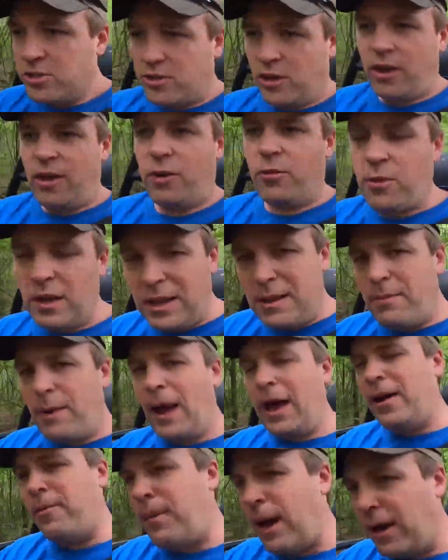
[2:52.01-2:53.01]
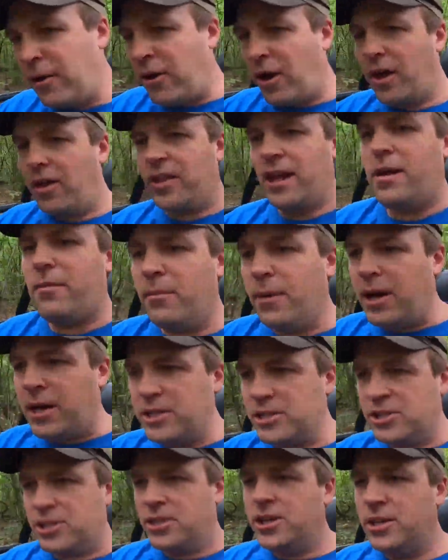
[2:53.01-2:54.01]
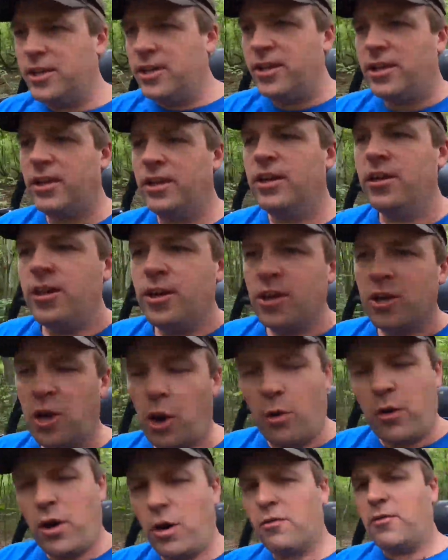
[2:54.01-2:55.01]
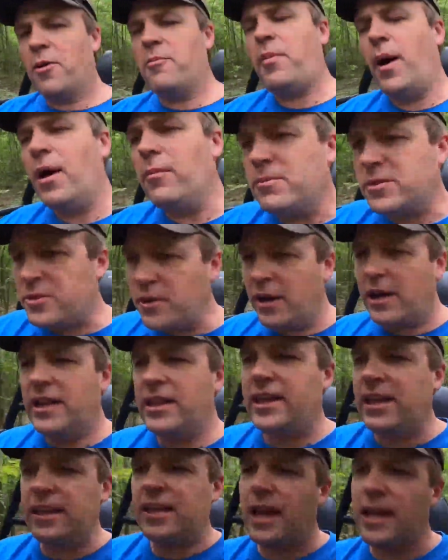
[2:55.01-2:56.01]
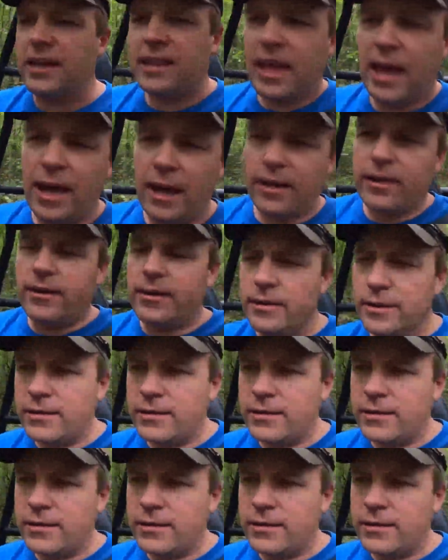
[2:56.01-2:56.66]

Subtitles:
So I don't really bottom out all that much, going over bumps or anything like that.